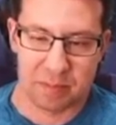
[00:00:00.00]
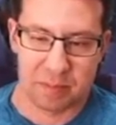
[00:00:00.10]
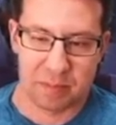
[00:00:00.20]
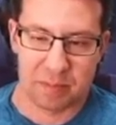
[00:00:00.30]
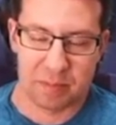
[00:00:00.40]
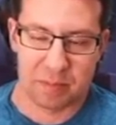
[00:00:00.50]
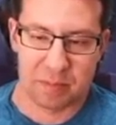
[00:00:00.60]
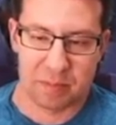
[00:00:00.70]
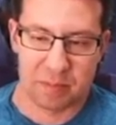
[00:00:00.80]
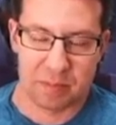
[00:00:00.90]

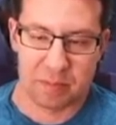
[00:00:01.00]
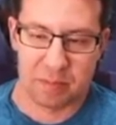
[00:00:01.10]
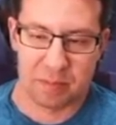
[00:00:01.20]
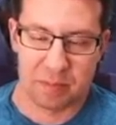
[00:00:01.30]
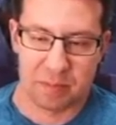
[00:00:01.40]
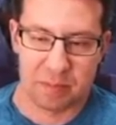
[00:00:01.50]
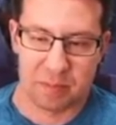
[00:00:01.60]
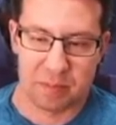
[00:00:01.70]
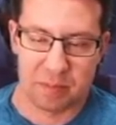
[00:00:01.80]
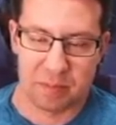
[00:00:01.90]

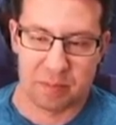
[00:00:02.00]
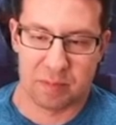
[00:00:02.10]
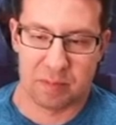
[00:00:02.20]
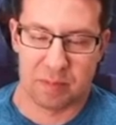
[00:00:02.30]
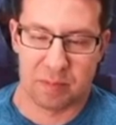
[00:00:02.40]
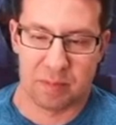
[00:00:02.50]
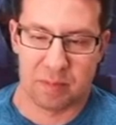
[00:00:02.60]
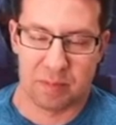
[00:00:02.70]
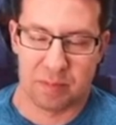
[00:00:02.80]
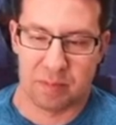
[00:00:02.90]

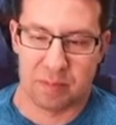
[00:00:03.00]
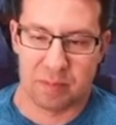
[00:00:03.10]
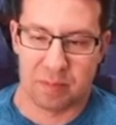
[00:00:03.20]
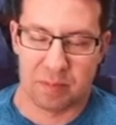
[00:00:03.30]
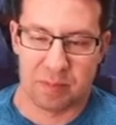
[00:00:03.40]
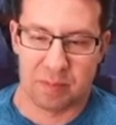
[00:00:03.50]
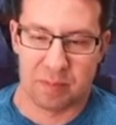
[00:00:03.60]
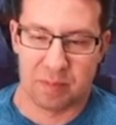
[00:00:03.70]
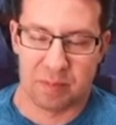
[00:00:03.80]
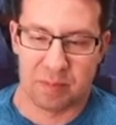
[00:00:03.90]

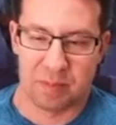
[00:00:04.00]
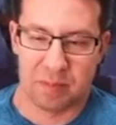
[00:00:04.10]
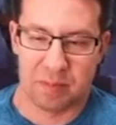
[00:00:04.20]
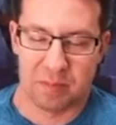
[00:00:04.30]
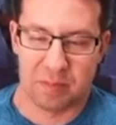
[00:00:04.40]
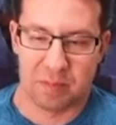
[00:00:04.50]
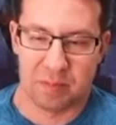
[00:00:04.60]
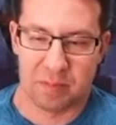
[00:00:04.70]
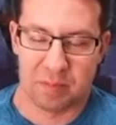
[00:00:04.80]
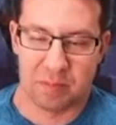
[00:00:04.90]

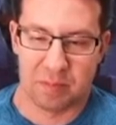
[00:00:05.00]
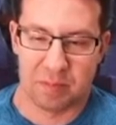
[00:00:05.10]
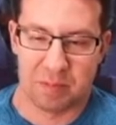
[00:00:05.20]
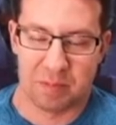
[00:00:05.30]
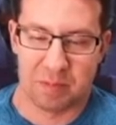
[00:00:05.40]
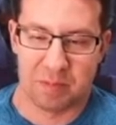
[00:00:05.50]
This person isn't speaking.